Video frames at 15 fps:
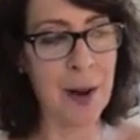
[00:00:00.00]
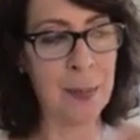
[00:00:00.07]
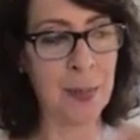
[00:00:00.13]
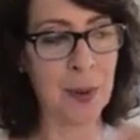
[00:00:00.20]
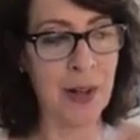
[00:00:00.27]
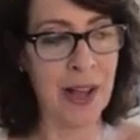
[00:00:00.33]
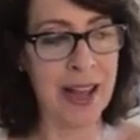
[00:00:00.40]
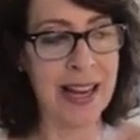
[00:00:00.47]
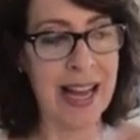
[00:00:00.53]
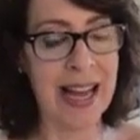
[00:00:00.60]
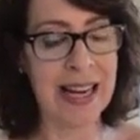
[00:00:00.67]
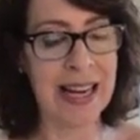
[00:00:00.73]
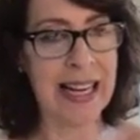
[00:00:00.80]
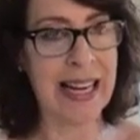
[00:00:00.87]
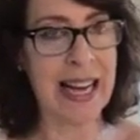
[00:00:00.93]
and play,
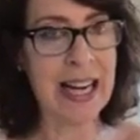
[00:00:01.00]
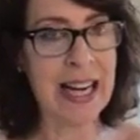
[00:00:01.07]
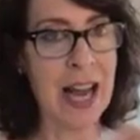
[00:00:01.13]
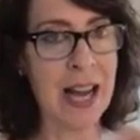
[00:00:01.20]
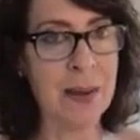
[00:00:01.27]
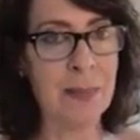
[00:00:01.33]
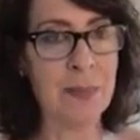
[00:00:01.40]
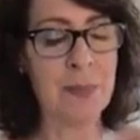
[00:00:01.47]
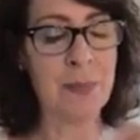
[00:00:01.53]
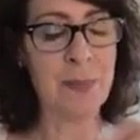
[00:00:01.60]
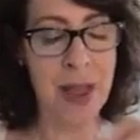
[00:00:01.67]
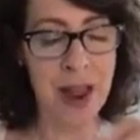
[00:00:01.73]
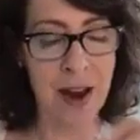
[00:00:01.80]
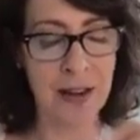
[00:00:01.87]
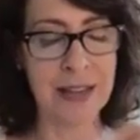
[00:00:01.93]
and I cannot
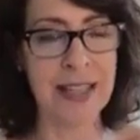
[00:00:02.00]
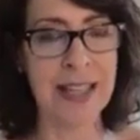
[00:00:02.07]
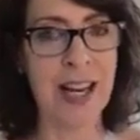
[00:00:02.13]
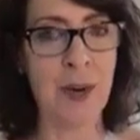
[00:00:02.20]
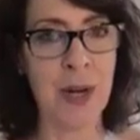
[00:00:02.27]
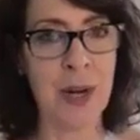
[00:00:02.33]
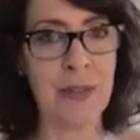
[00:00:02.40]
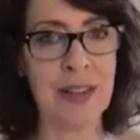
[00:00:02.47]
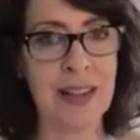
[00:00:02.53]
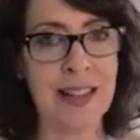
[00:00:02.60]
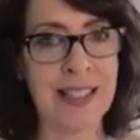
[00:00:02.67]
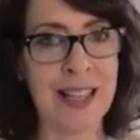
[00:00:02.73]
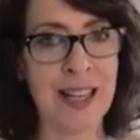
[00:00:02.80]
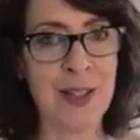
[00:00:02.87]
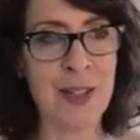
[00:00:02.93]
bear to get rid of it
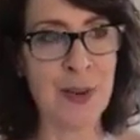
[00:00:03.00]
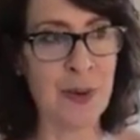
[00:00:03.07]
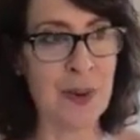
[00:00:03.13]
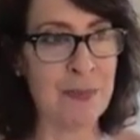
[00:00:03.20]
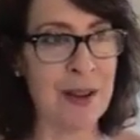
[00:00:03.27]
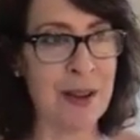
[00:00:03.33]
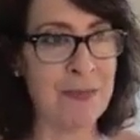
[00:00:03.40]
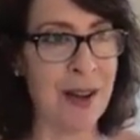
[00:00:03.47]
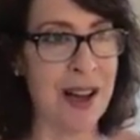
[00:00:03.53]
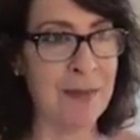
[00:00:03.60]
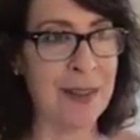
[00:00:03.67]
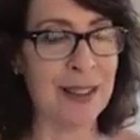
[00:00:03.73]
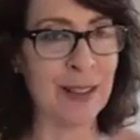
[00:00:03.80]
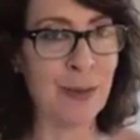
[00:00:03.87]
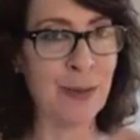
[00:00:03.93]
because I adored my
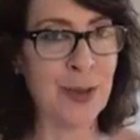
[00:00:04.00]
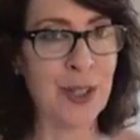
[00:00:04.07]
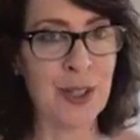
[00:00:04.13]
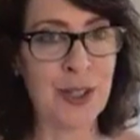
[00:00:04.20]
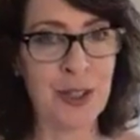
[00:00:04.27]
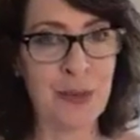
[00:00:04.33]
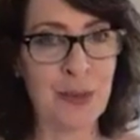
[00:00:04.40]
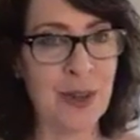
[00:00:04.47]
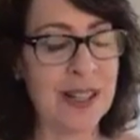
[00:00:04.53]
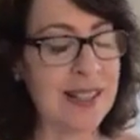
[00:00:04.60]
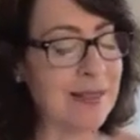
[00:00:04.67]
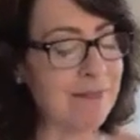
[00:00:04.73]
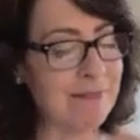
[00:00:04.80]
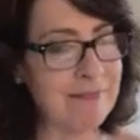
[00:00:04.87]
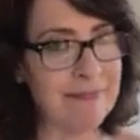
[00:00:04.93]
mom, and losing her
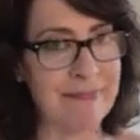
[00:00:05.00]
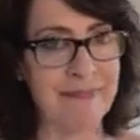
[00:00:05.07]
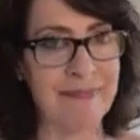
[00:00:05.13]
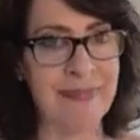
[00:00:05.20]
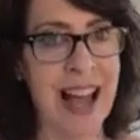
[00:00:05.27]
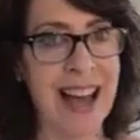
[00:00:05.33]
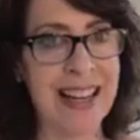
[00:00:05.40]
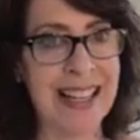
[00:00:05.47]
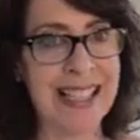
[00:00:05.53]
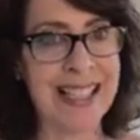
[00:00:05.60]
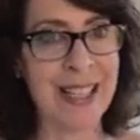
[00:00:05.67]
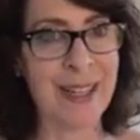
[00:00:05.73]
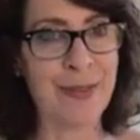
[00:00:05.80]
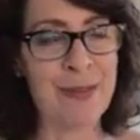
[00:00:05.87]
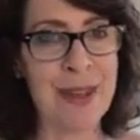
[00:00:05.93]
was not
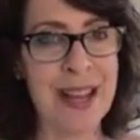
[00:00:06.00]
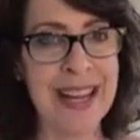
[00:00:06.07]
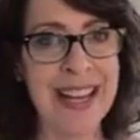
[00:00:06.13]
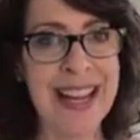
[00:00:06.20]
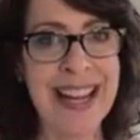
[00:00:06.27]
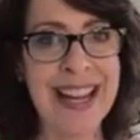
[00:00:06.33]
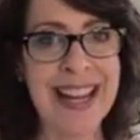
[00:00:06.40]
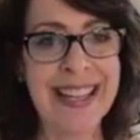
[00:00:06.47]
easy for me.